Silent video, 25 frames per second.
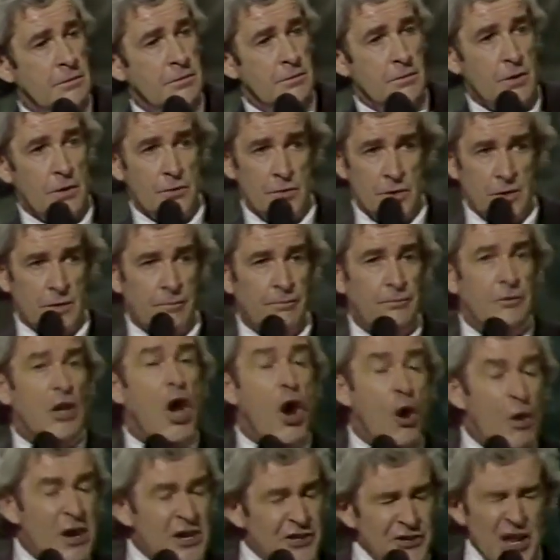
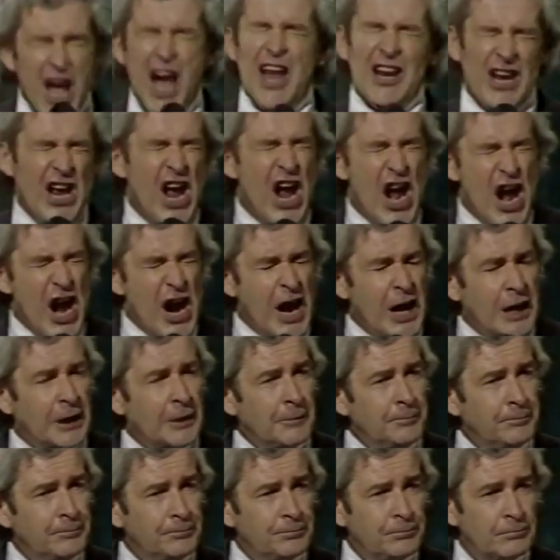No, he's not
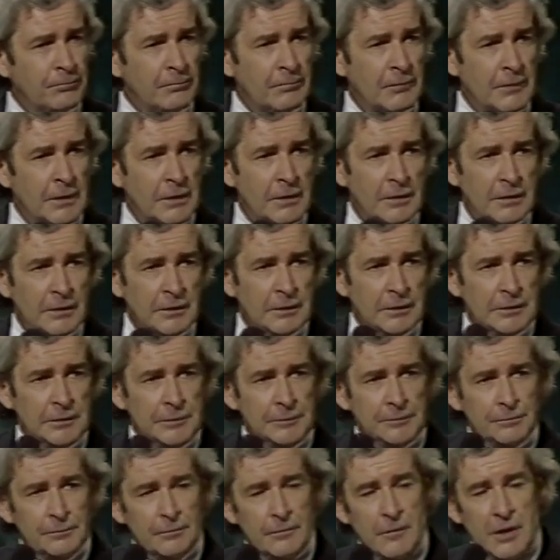
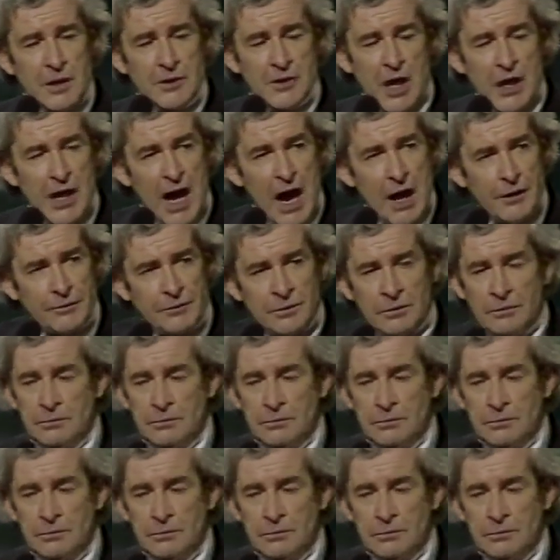here. He's gone out.